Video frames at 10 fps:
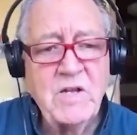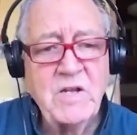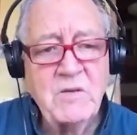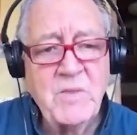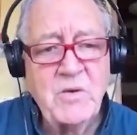
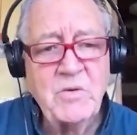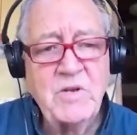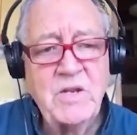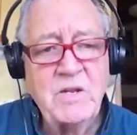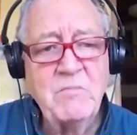co-founder
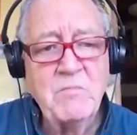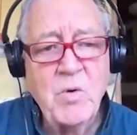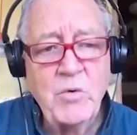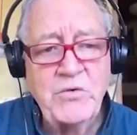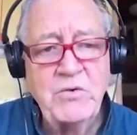
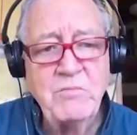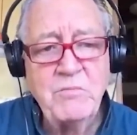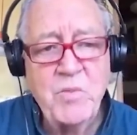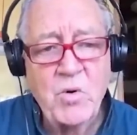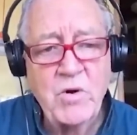blasts
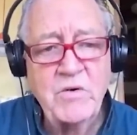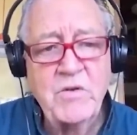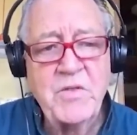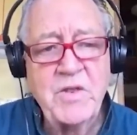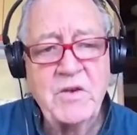net
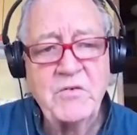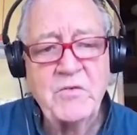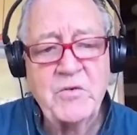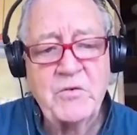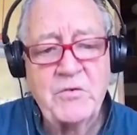zero
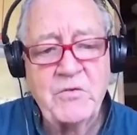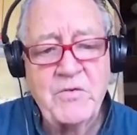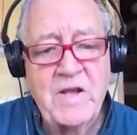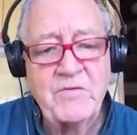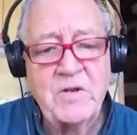as a
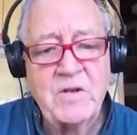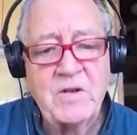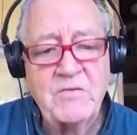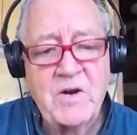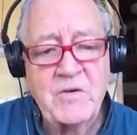threat
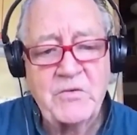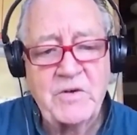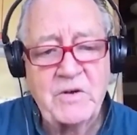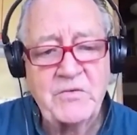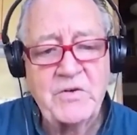to
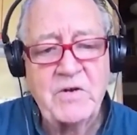humanity.